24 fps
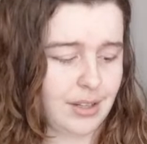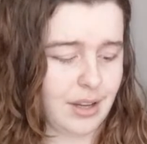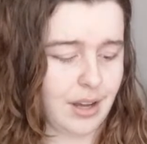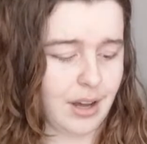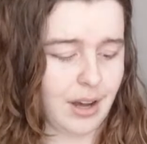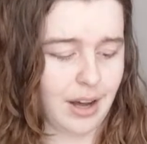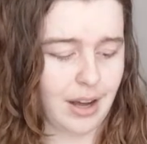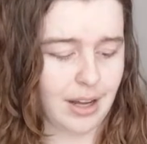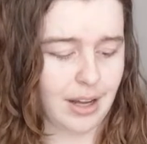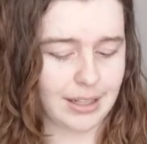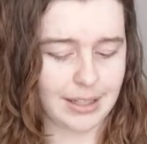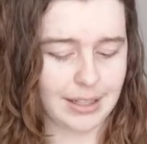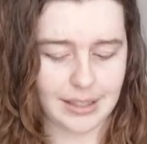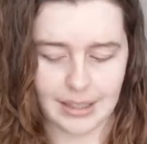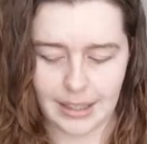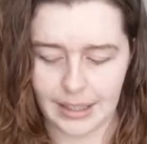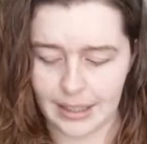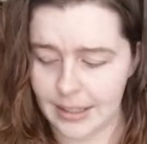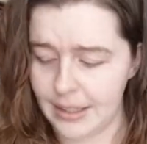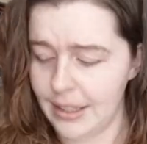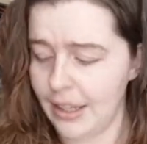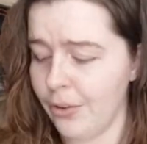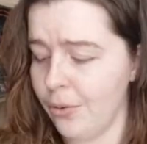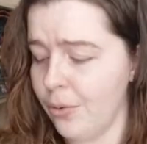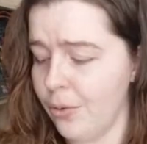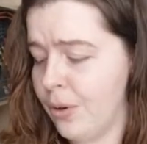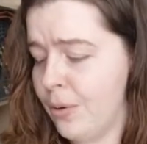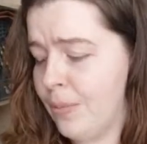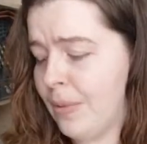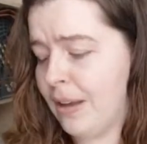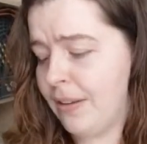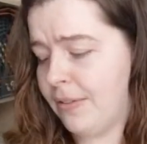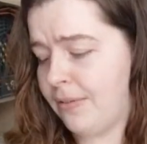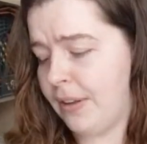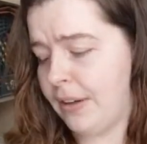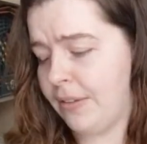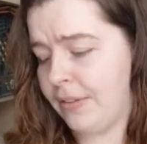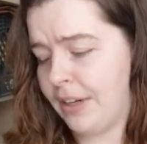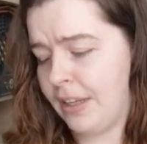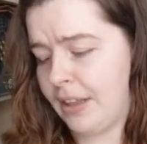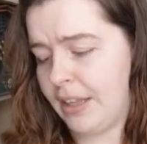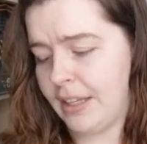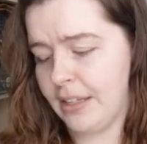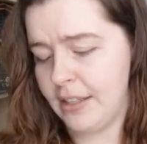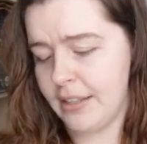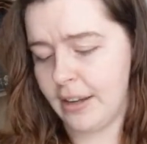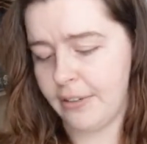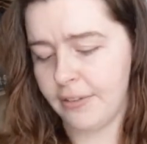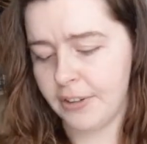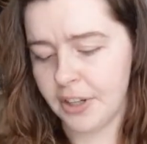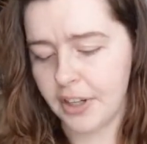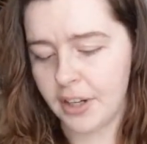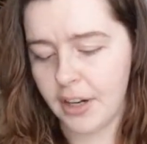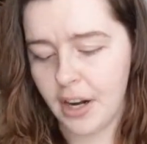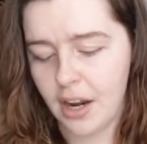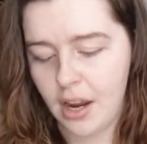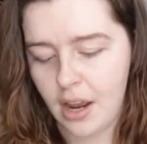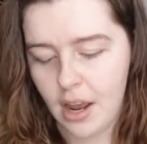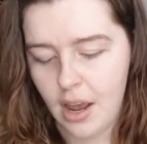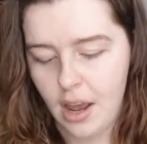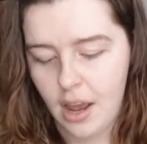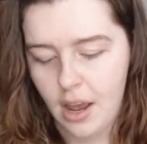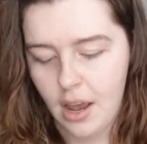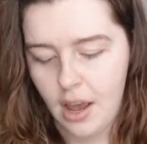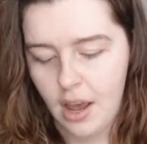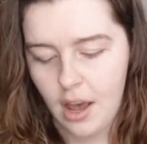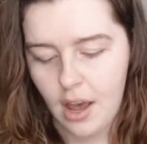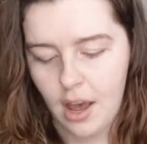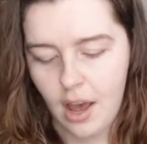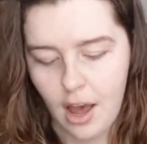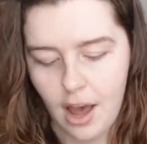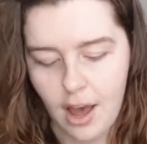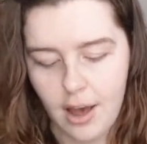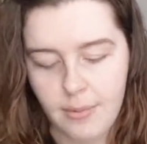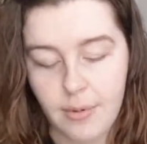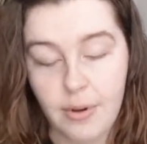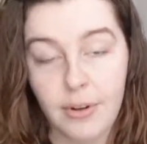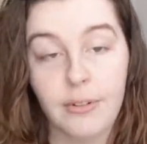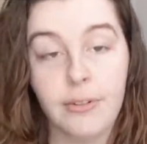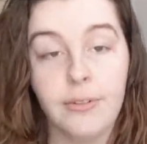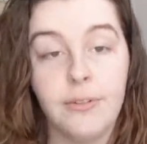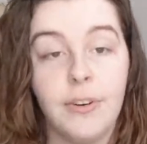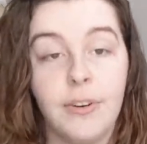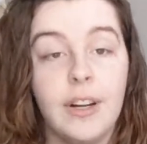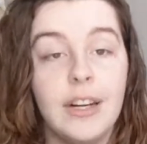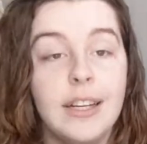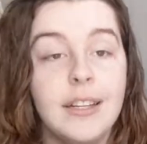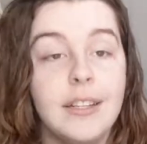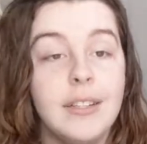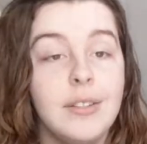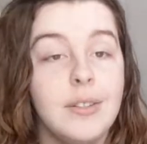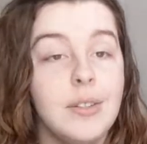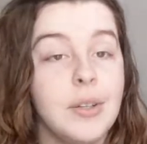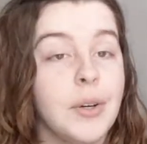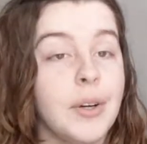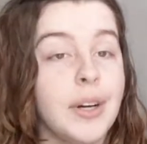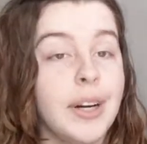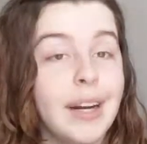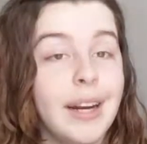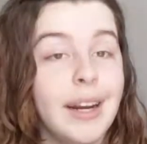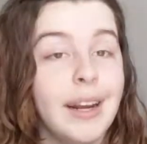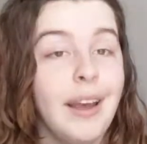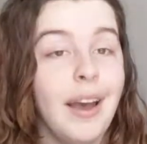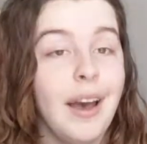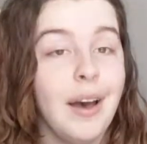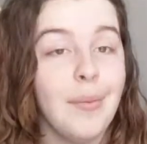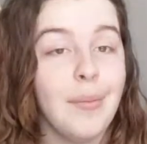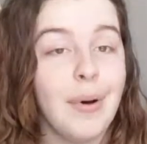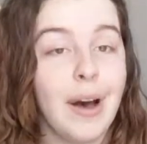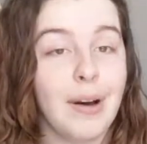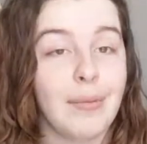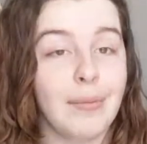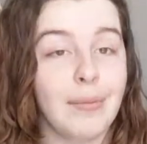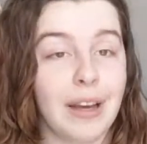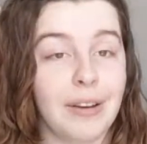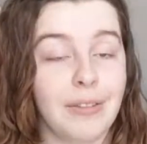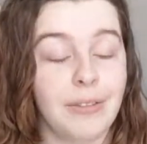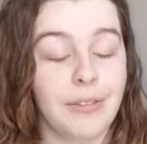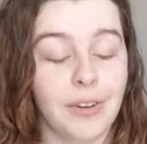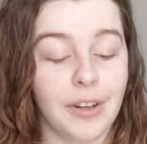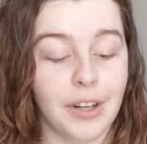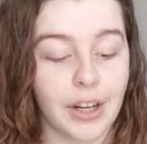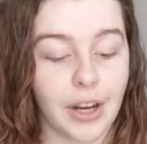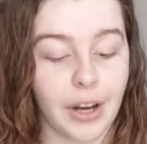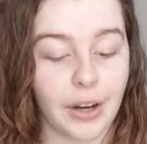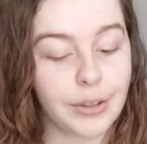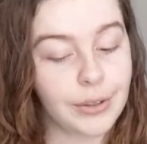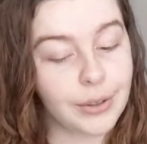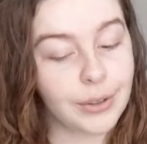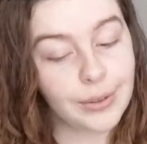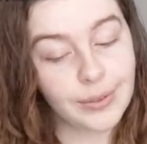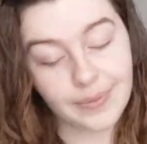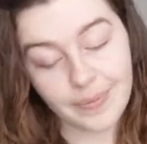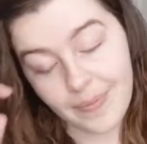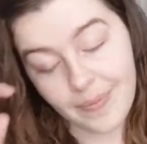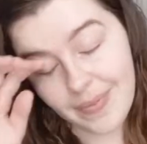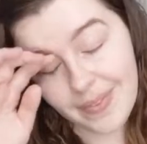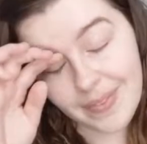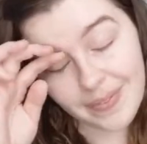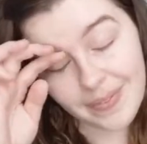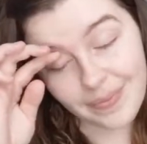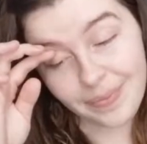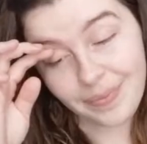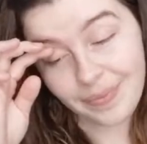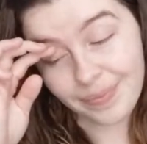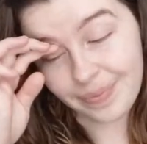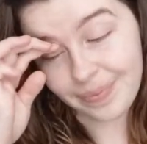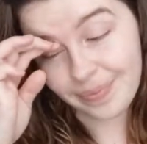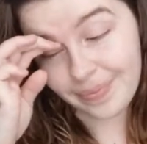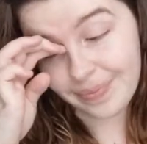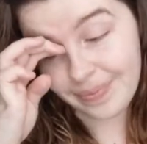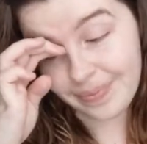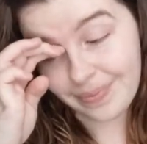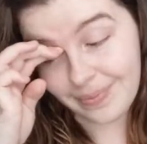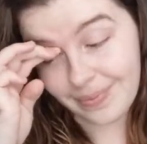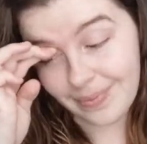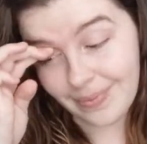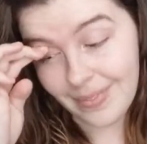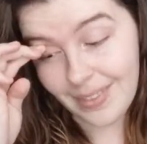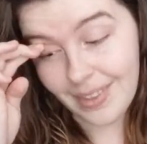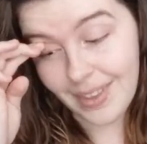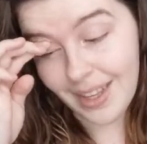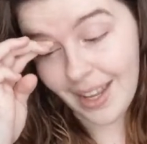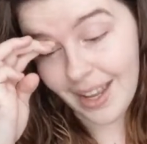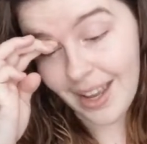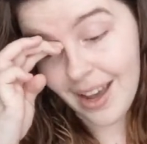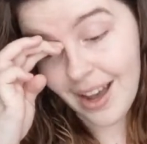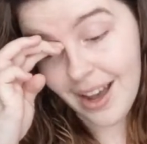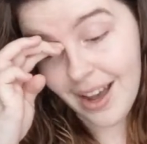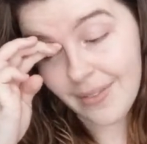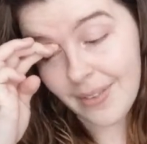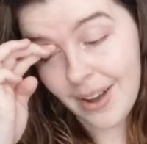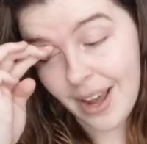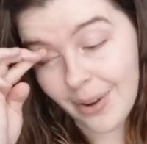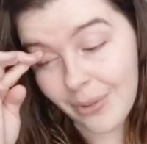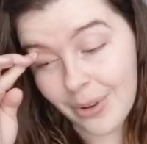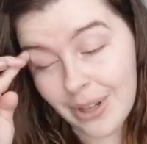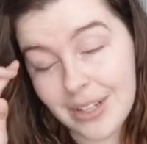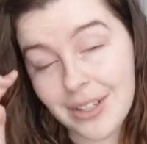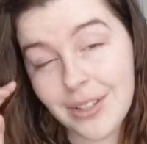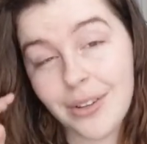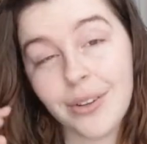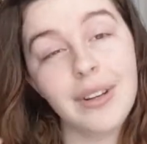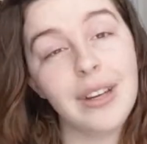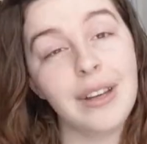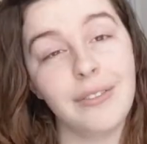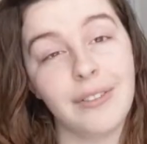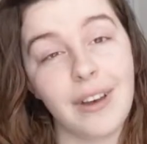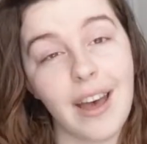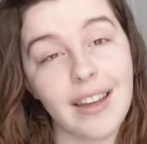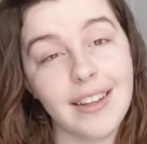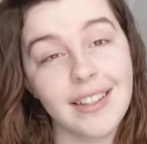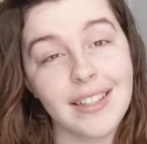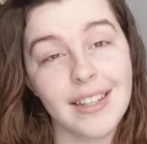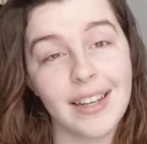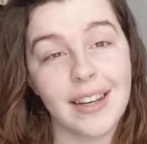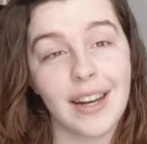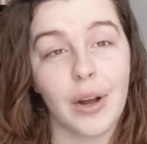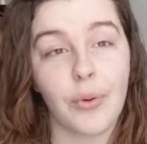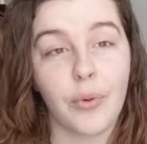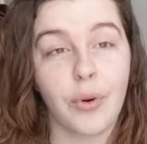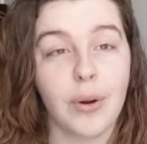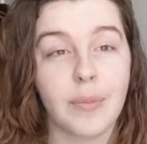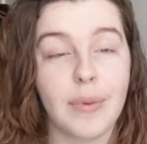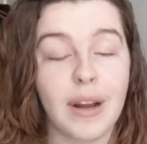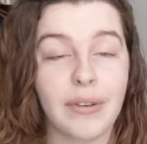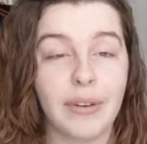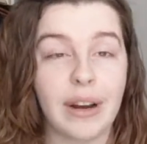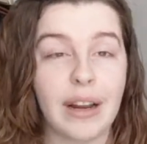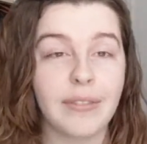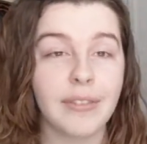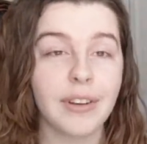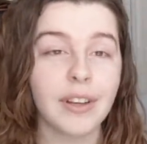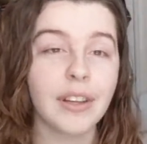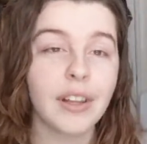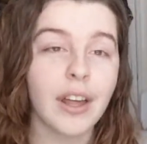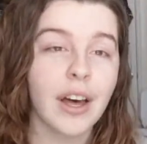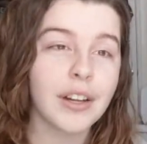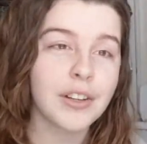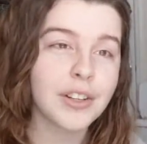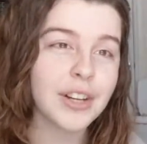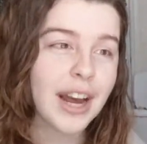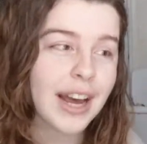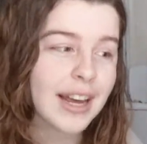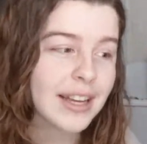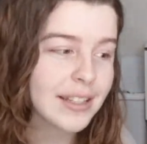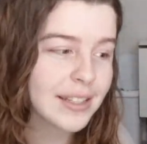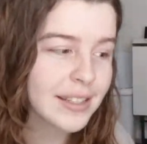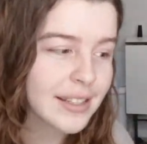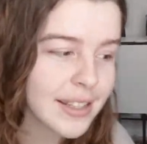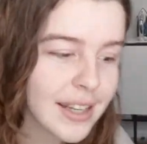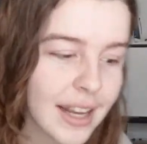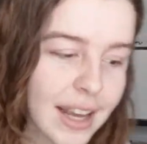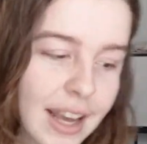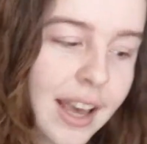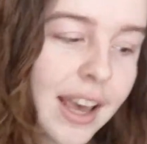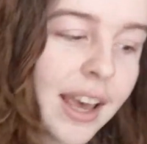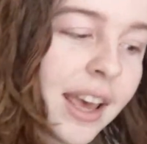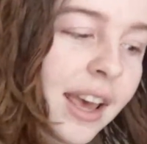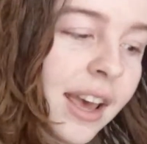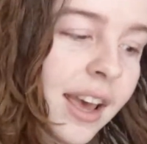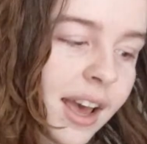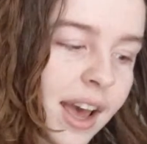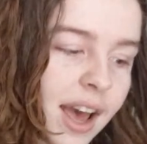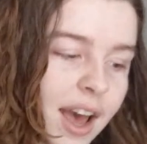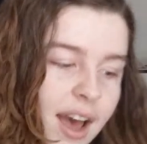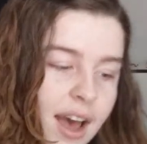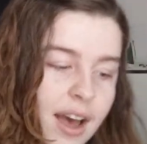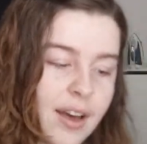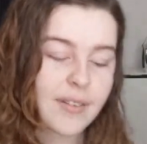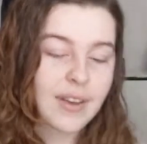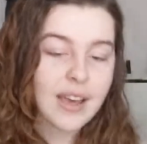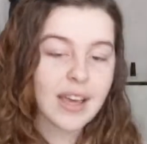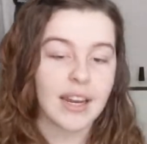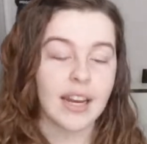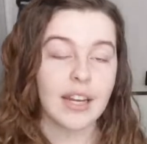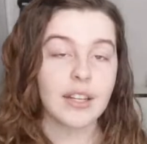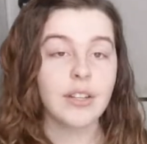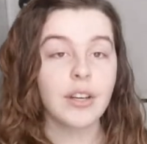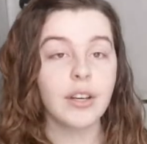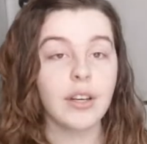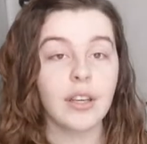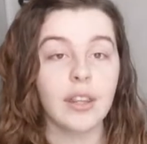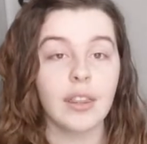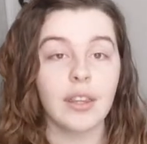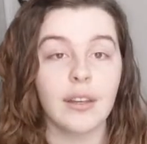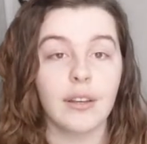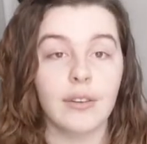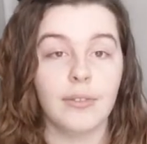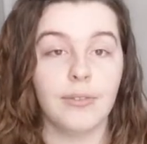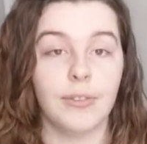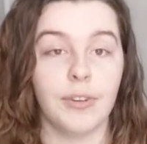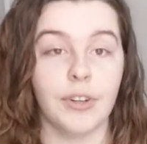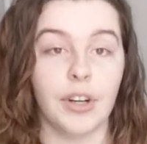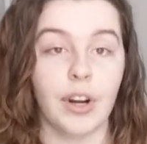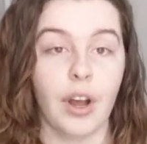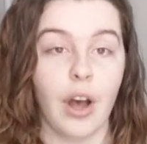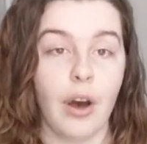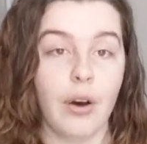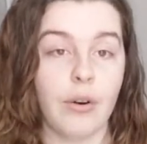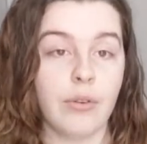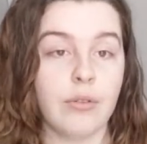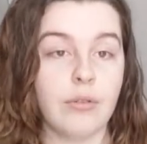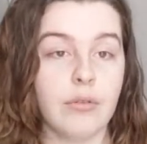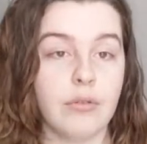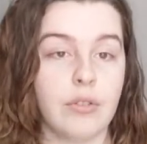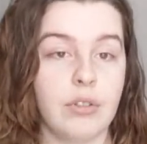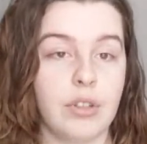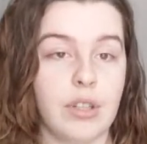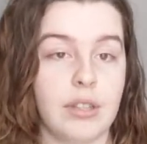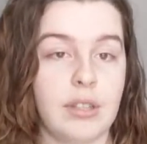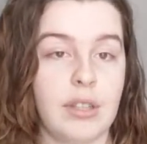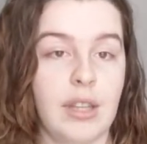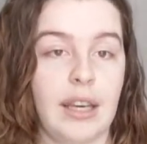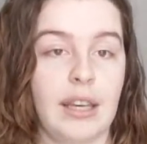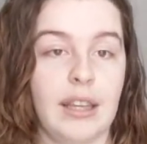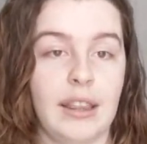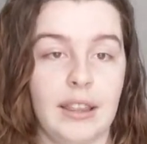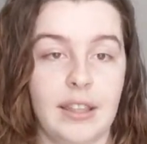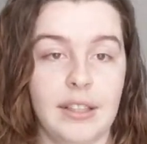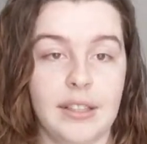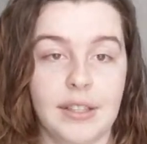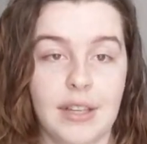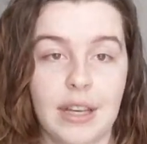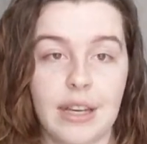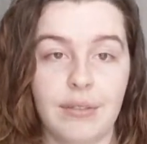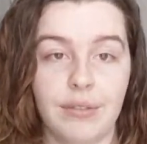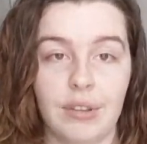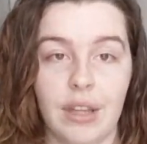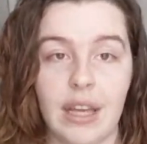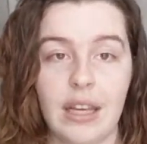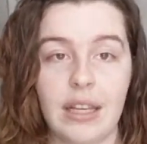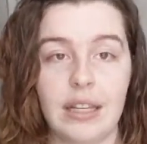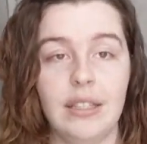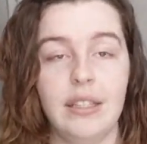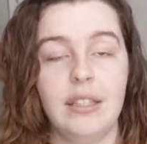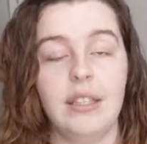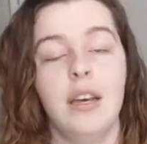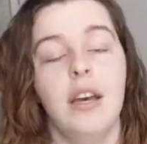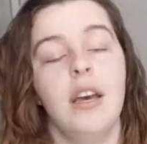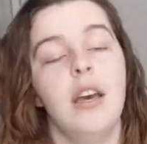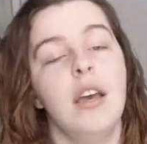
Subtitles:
Honestly, it's like one of my favorite things ever. Funny story about my fur coat. I went to an event and I wore my Ravenclaw dress. And I took the fur coat just sleeveless.